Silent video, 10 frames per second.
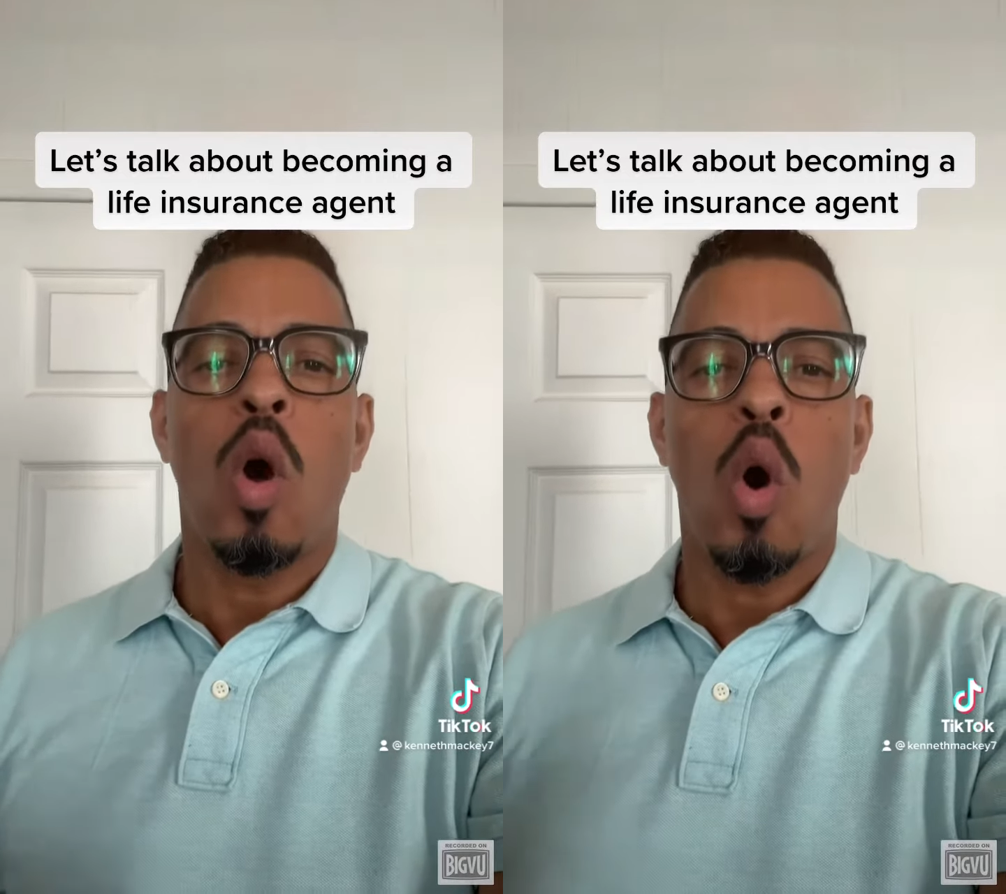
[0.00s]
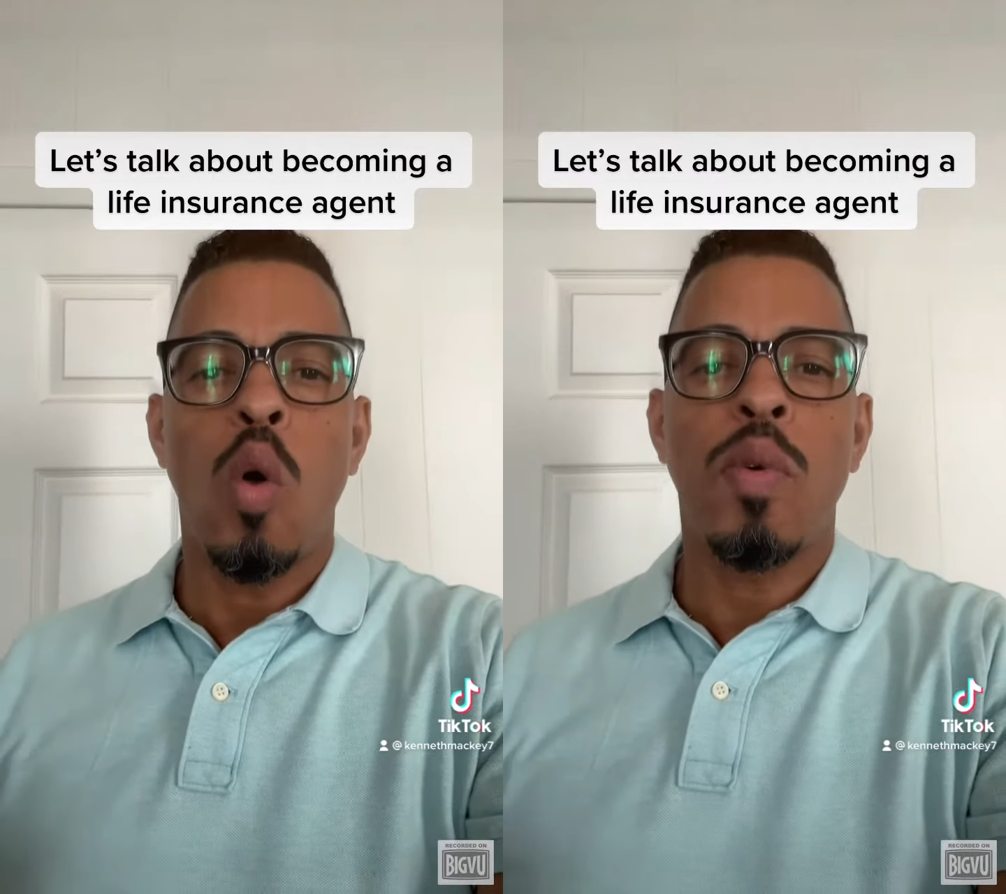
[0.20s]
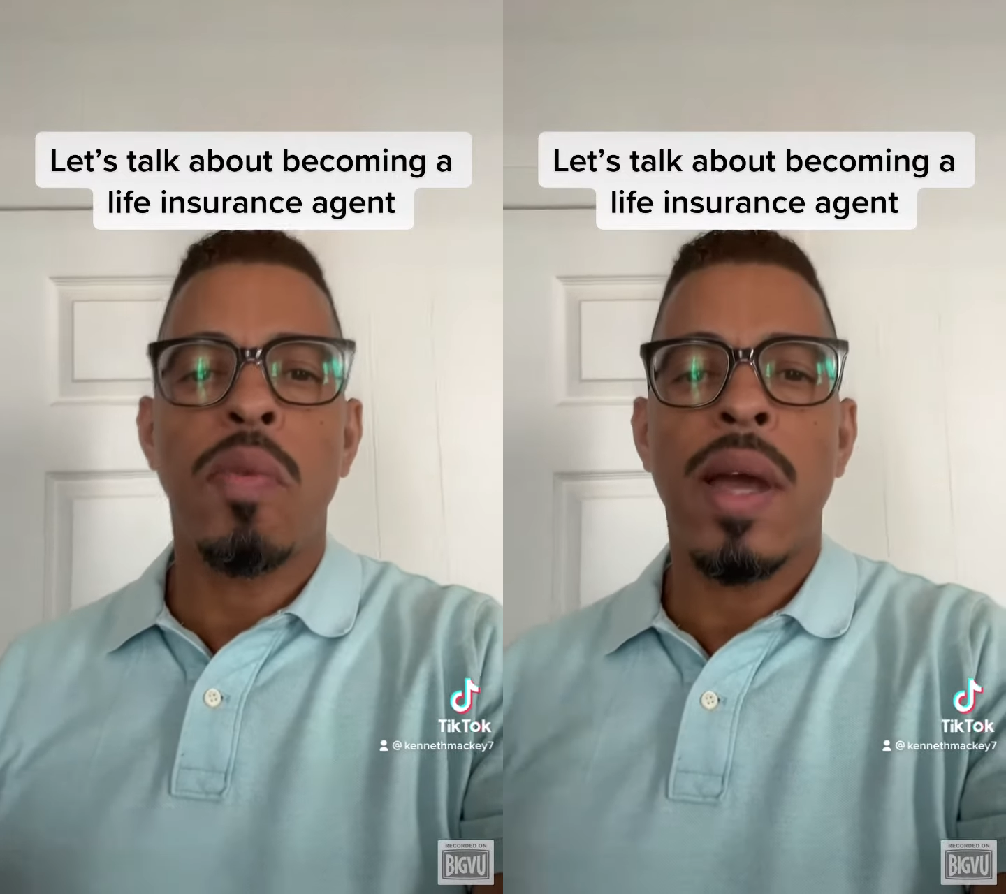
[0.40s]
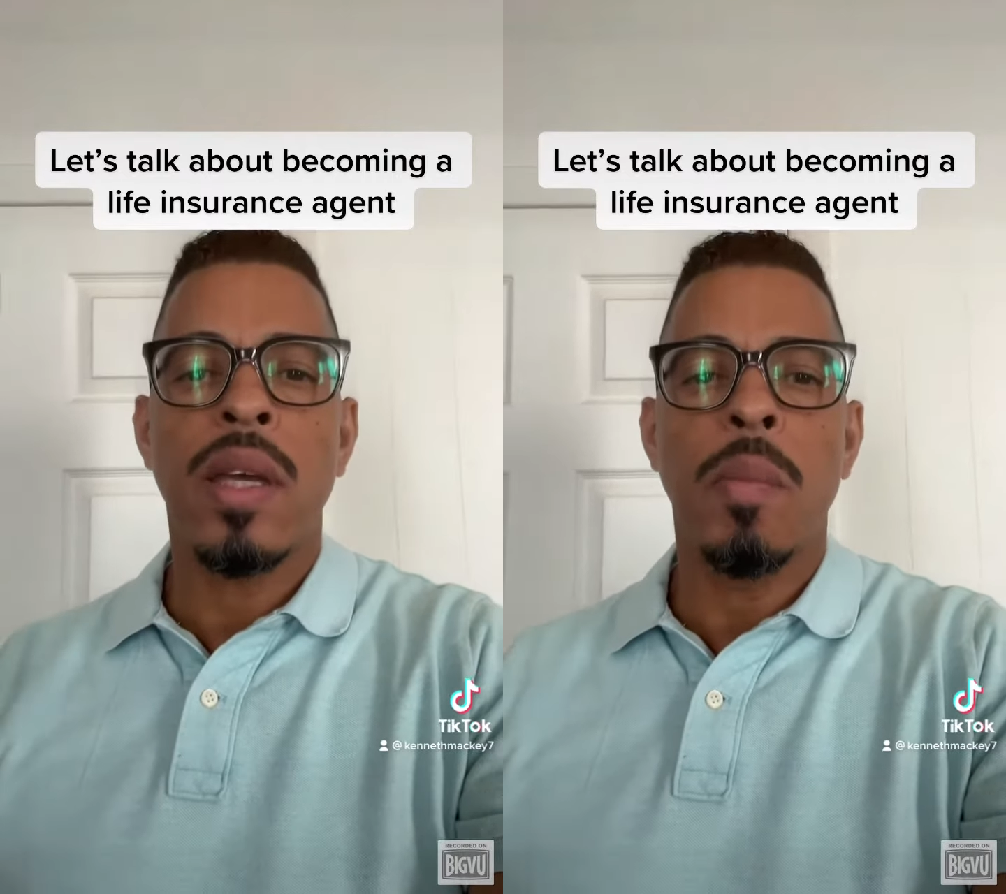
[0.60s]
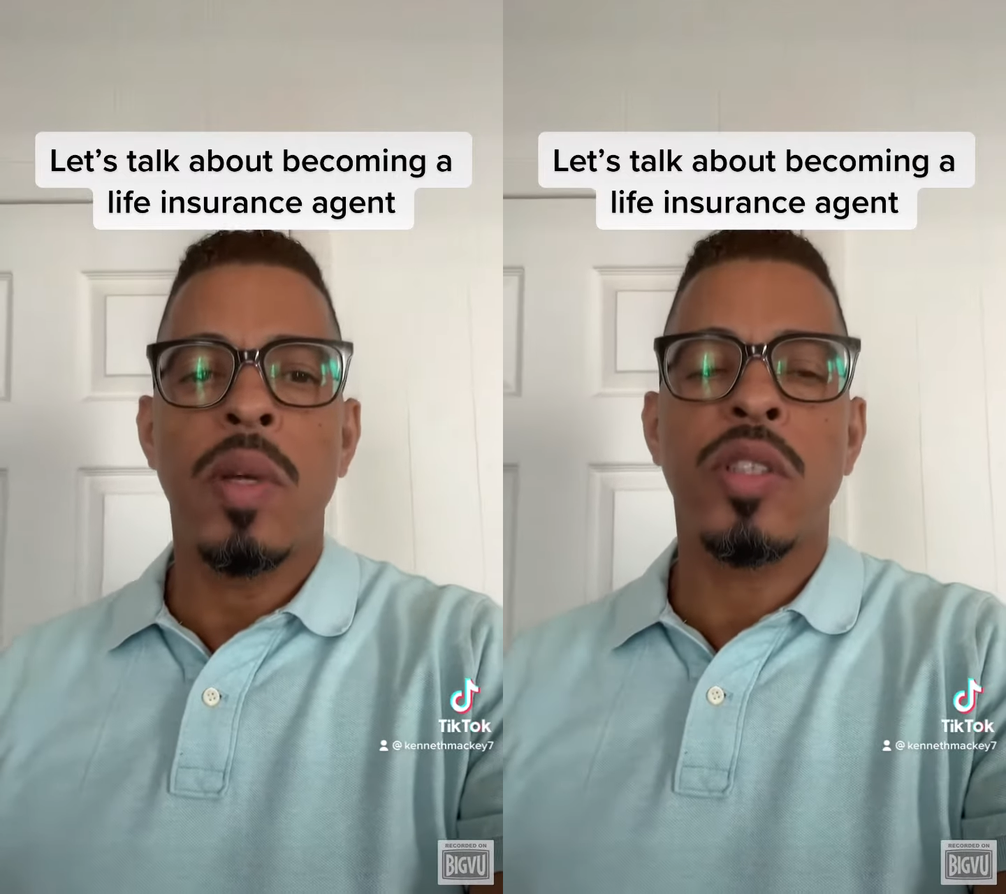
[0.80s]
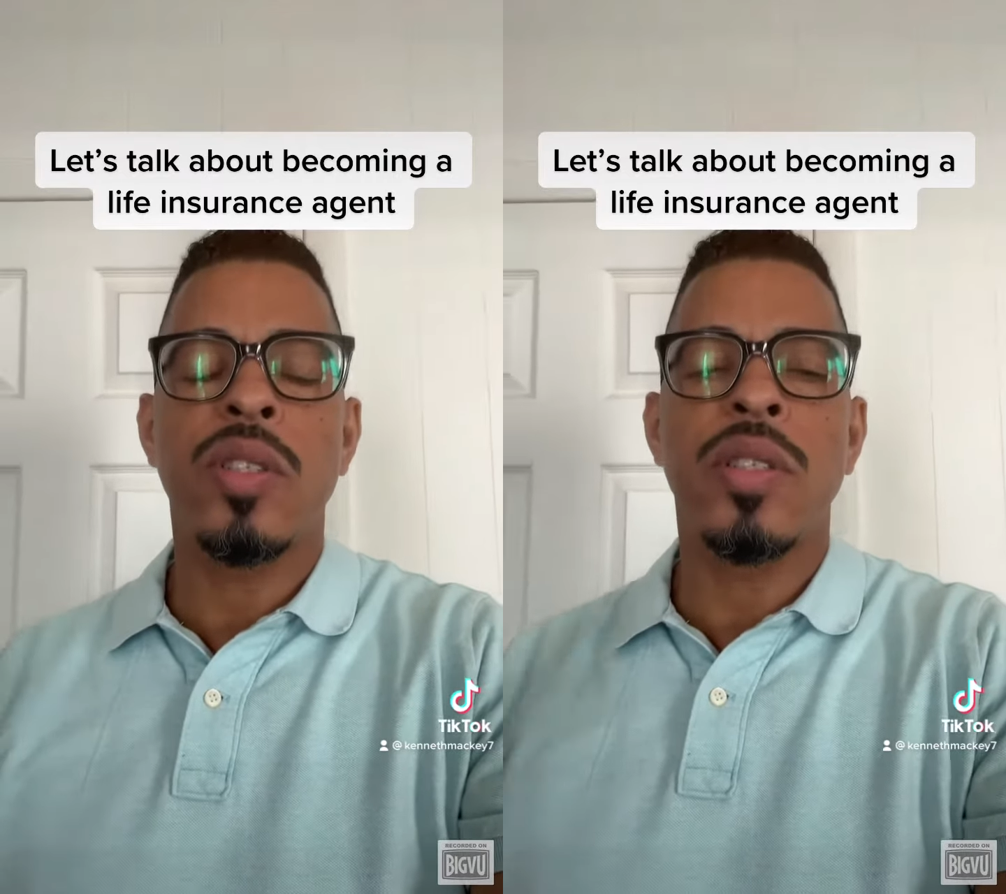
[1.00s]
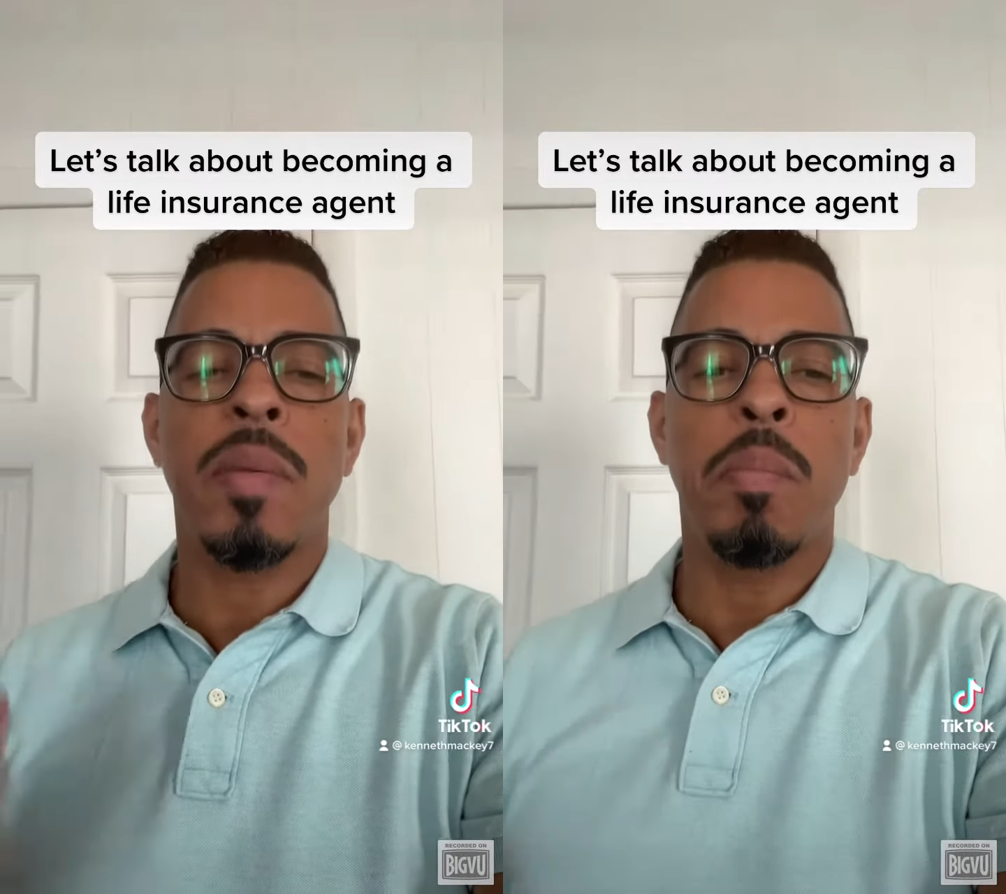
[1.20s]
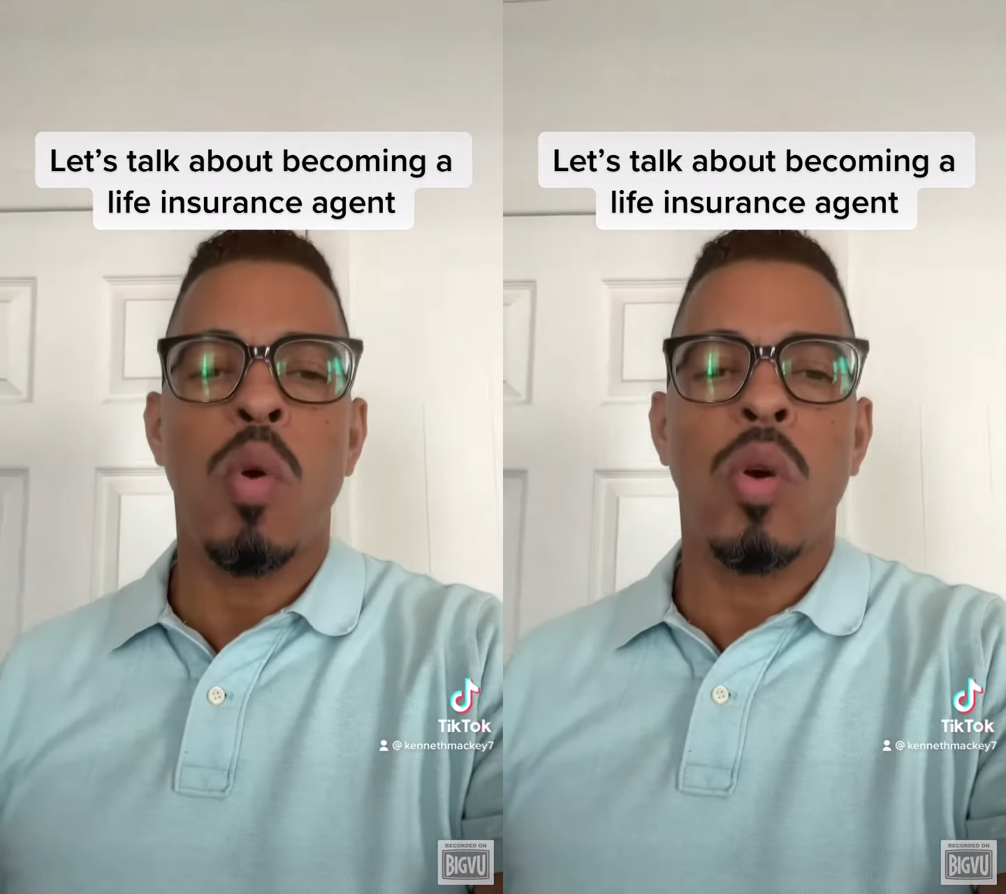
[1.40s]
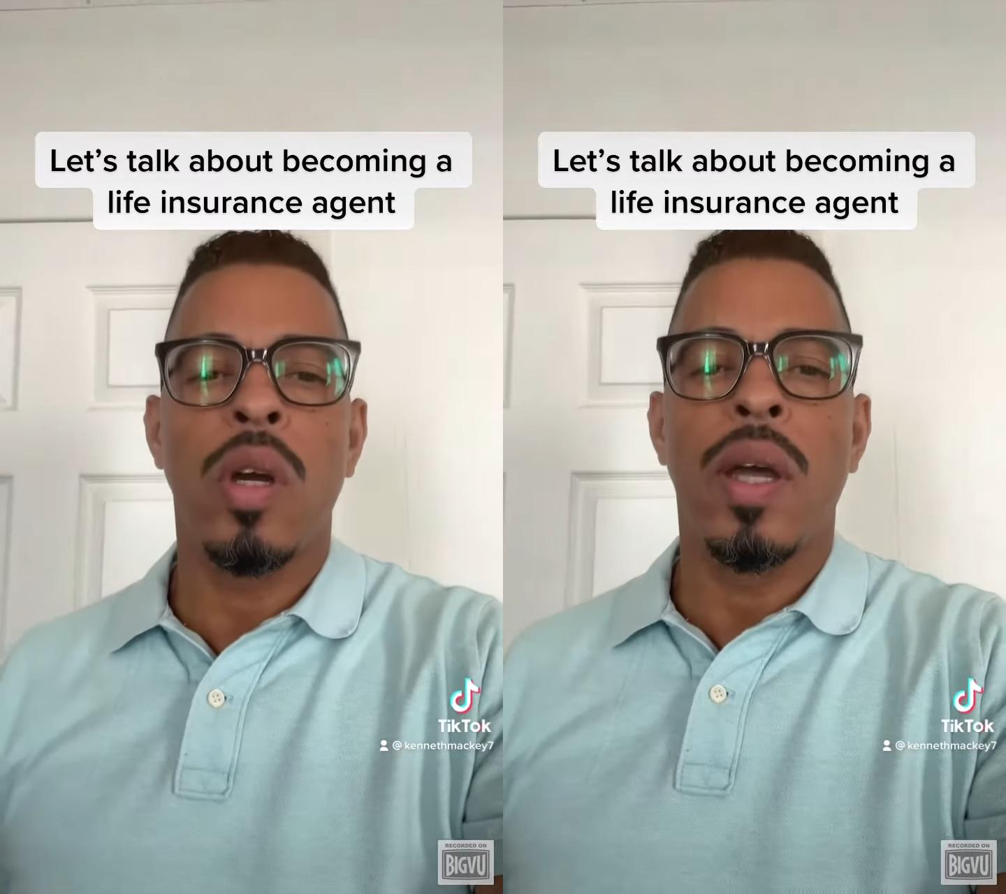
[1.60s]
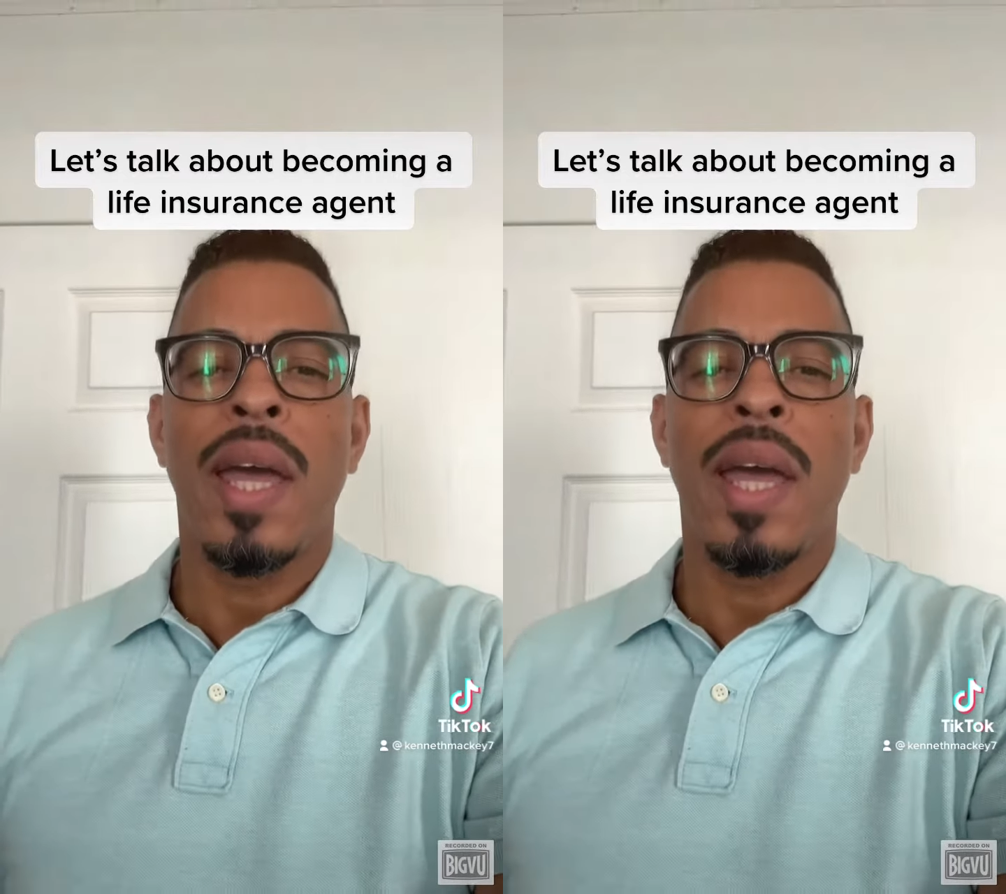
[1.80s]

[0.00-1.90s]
Override commissions and more.